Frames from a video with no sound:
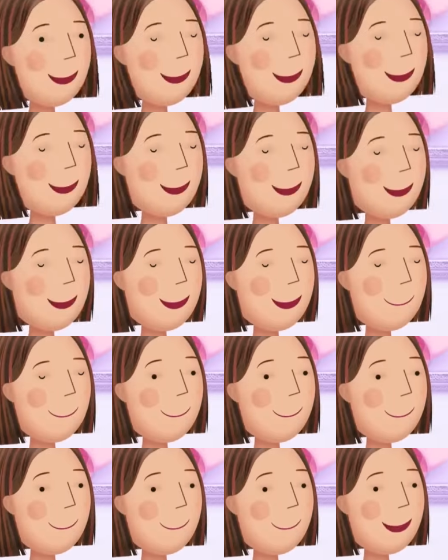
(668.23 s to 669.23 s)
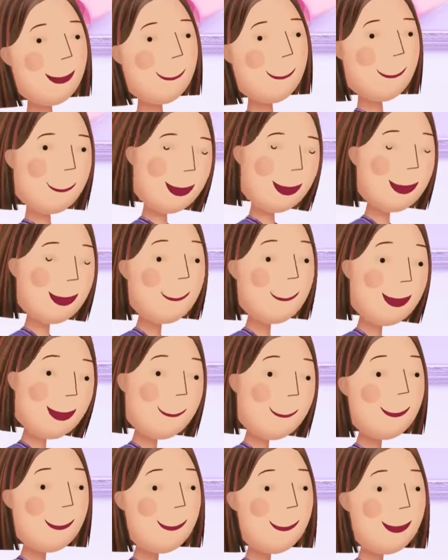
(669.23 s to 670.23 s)
Ah, oh, it
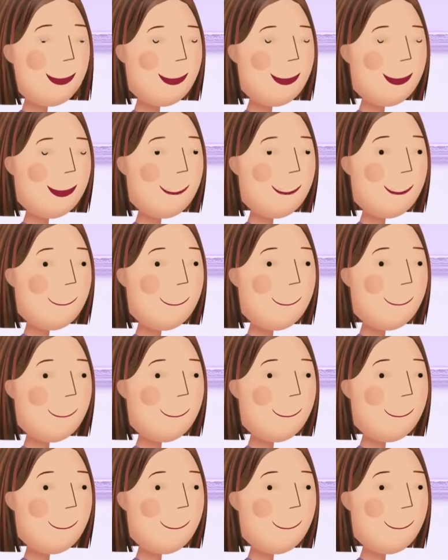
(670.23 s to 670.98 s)
certainly is.